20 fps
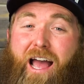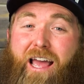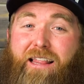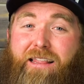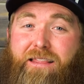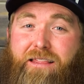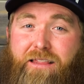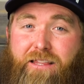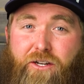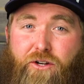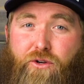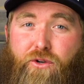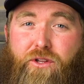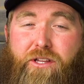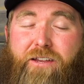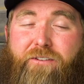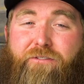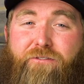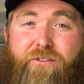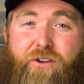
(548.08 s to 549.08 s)
I
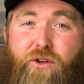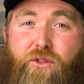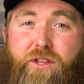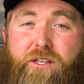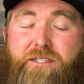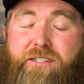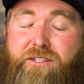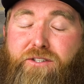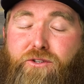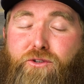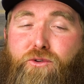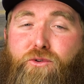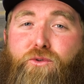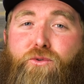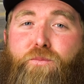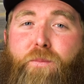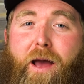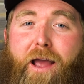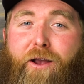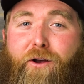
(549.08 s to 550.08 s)
literally feel this to
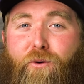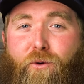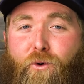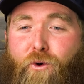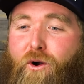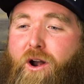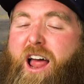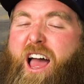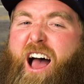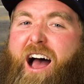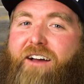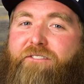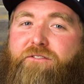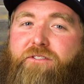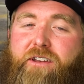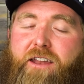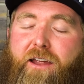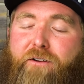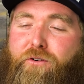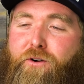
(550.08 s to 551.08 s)
my core.
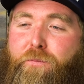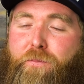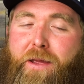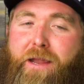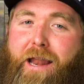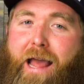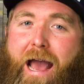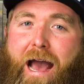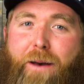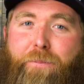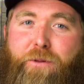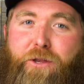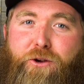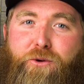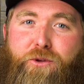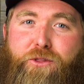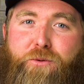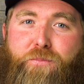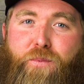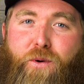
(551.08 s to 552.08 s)
I've never been happier
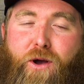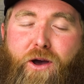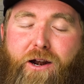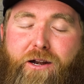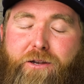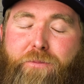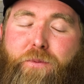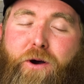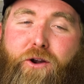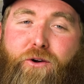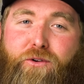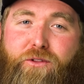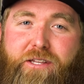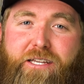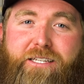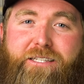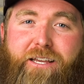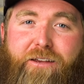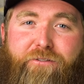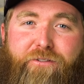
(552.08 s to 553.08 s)
with the product upon
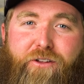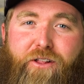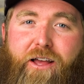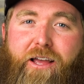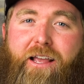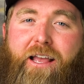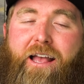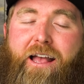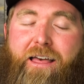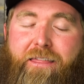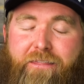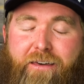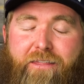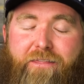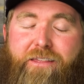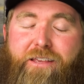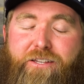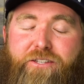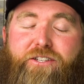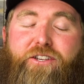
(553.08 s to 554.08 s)
release, I feel like,
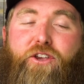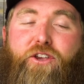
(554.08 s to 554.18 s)
than this